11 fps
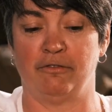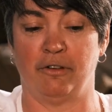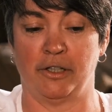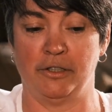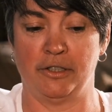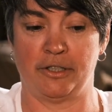
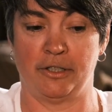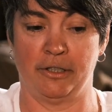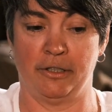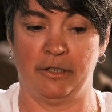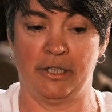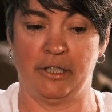fund
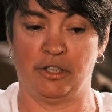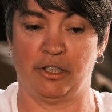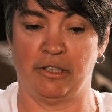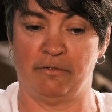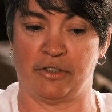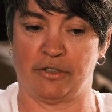the
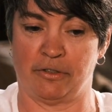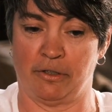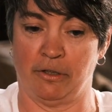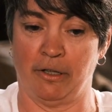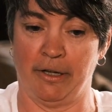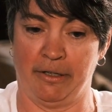initiatives
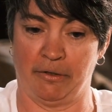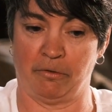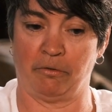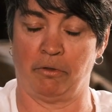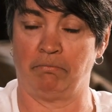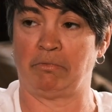like
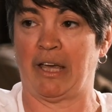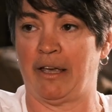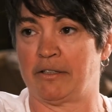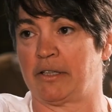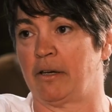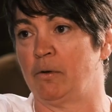
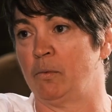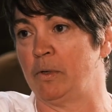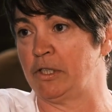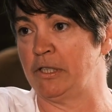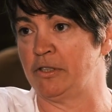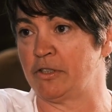Casco,
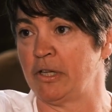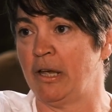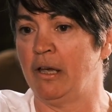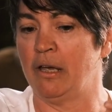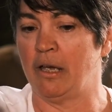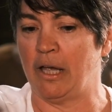which is
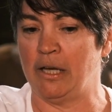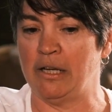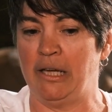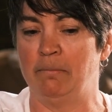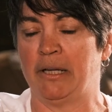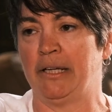
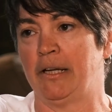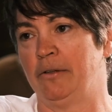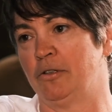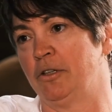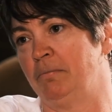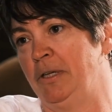enabling
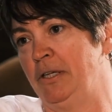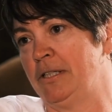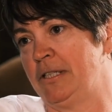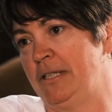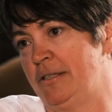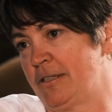local
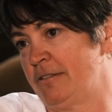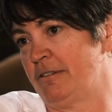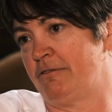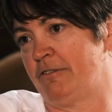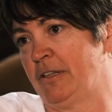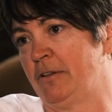communities to
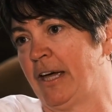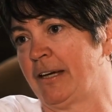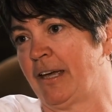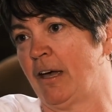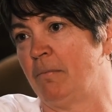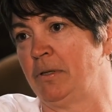fill that
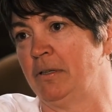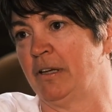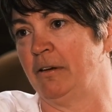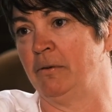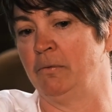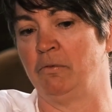gap.
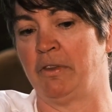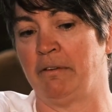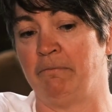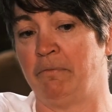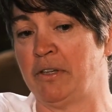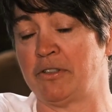
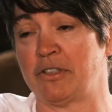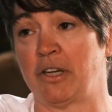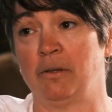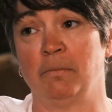There's so